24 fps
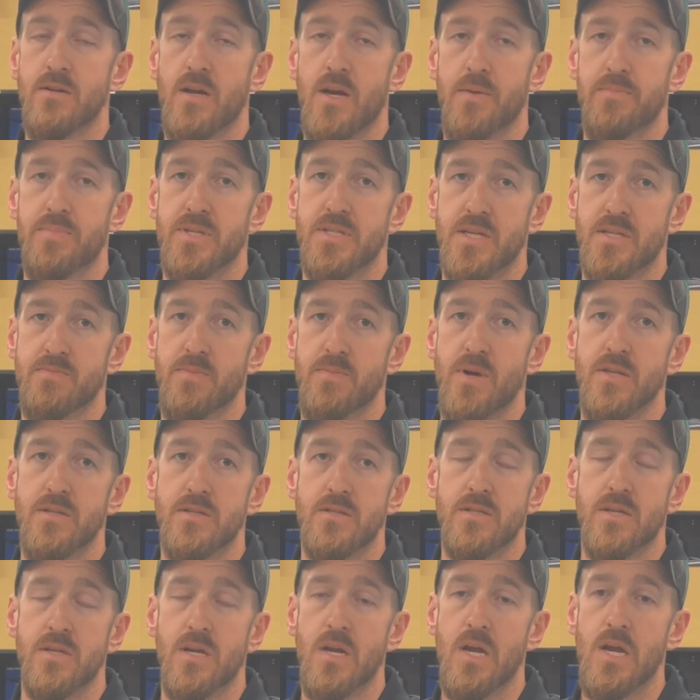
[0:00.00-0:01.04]
up to 6
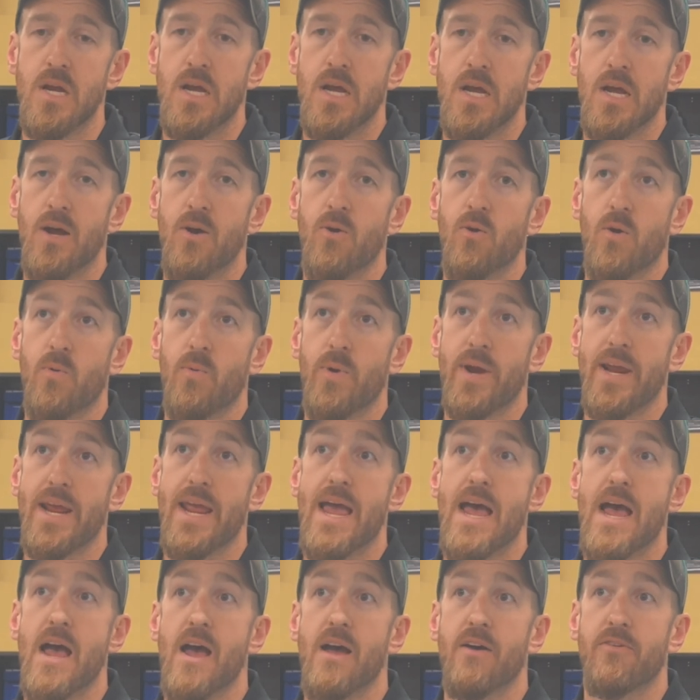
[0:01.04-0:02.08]
months, or we
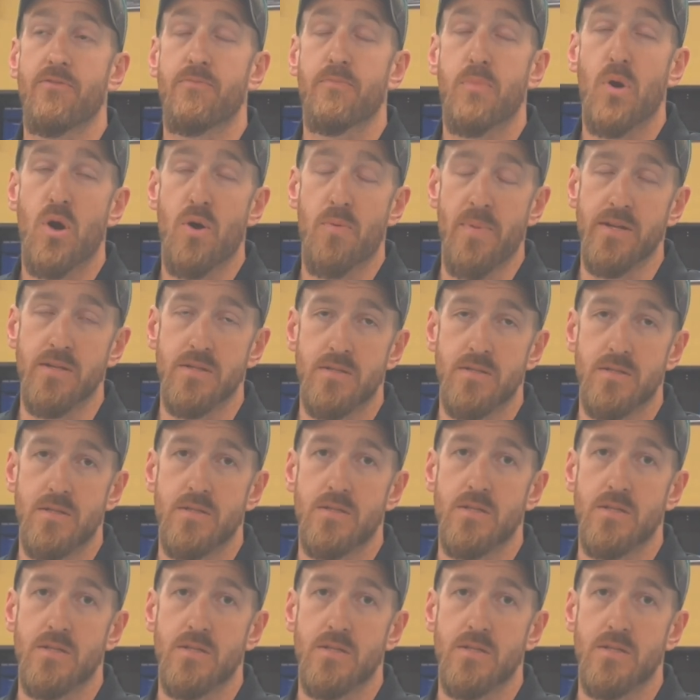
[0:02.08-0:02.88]
have permanents.